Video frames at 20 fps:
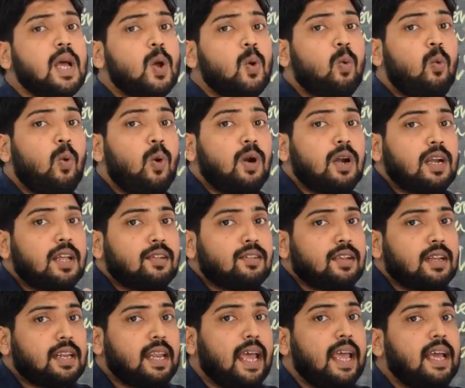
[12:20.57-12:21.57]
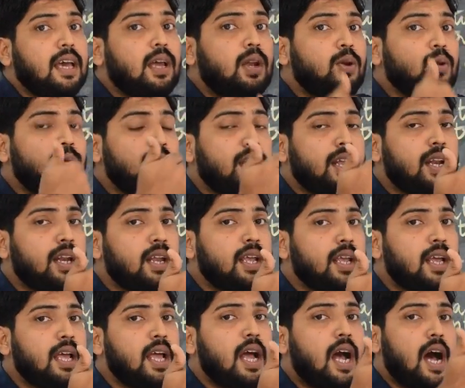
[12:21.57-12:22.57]
What does the tiger do then?
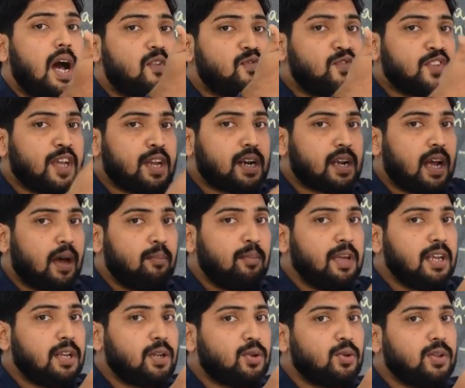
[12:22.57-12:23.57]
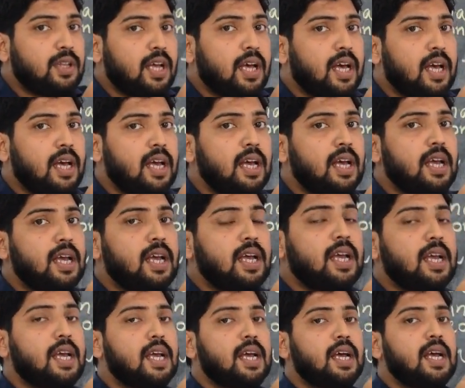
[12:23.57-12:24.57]
After coming to the
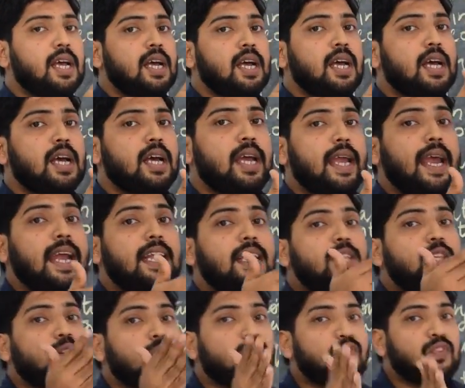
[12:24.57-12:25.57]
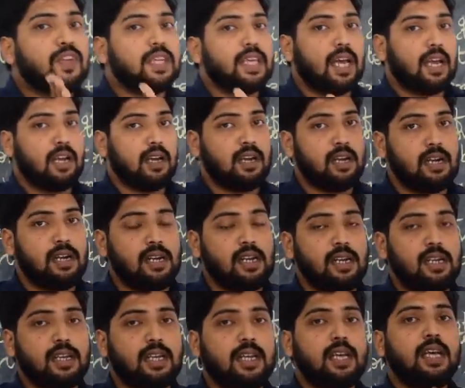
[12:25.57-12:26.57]
edge of the jungle,
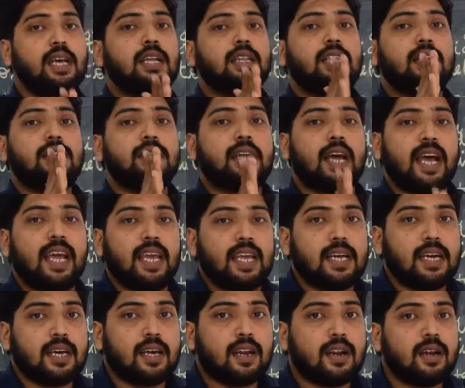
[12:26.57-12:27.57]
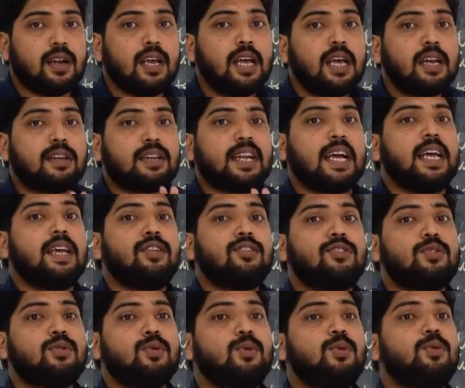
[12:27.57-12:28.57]
the tiger tries
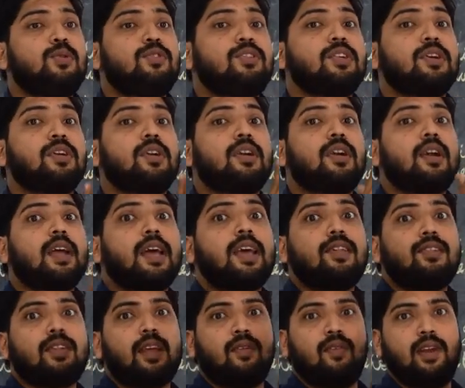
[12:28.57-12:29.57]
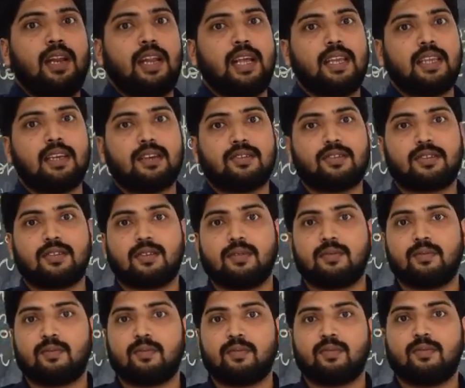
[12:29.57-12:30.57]
to terrorize the
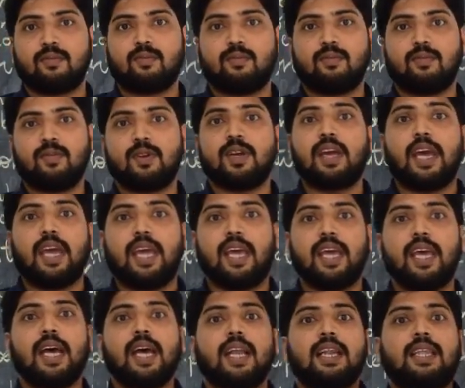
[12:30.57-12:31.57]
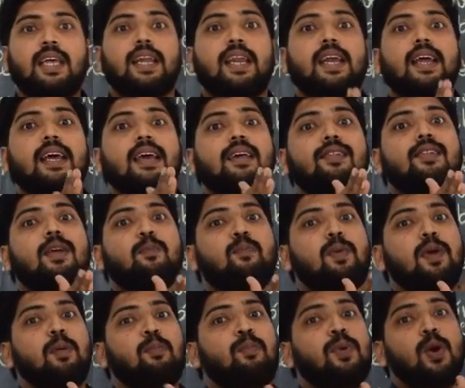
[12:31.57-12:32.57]
villagers. Okay, terrorize the
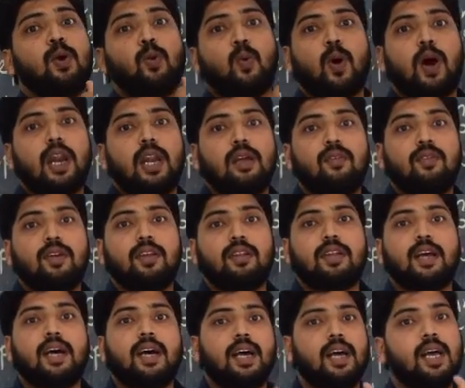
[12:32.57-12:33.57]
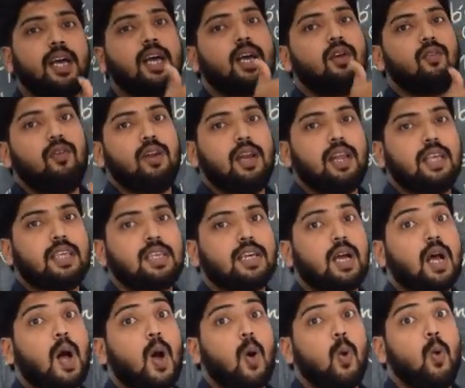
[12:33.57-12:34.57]
people who are living in the village.
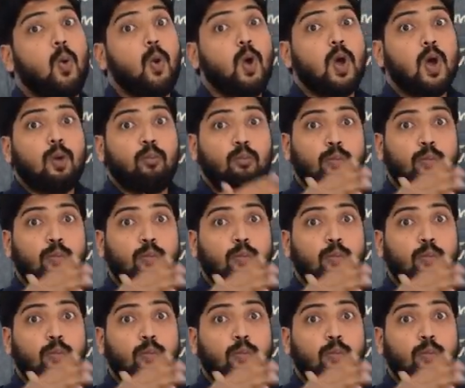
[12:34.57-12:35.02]
How?